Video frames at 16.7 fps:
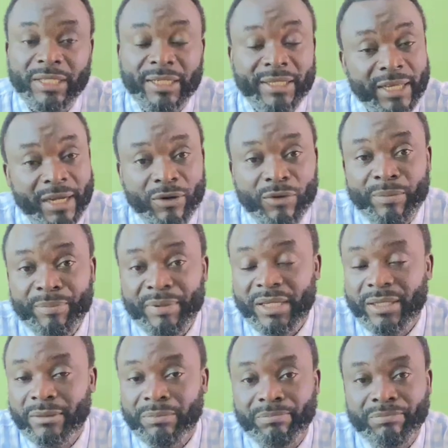there could
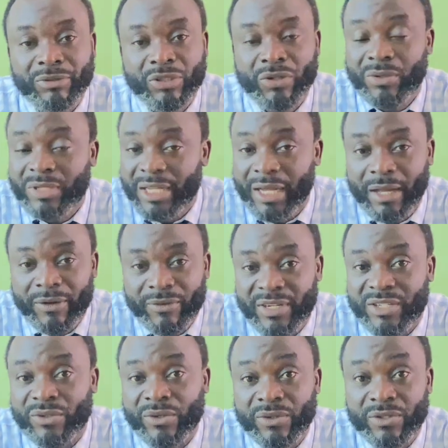be total
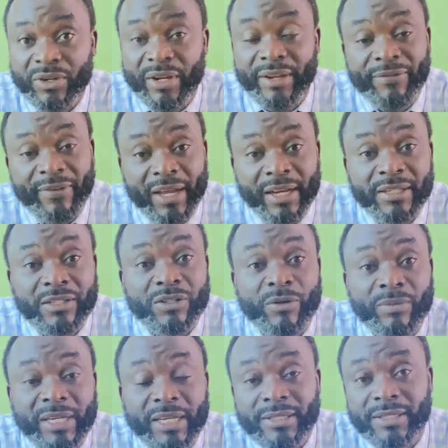resolution. In fact, in
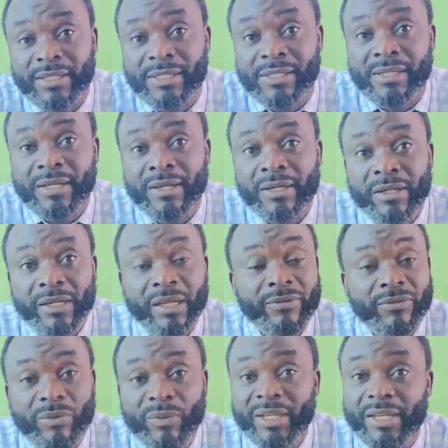some cases,
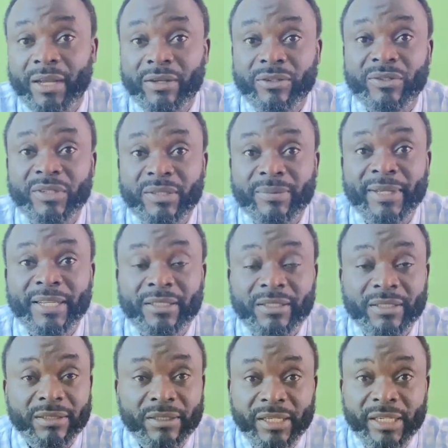even without treatment,
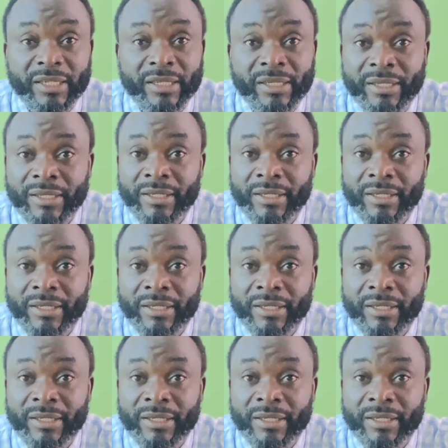the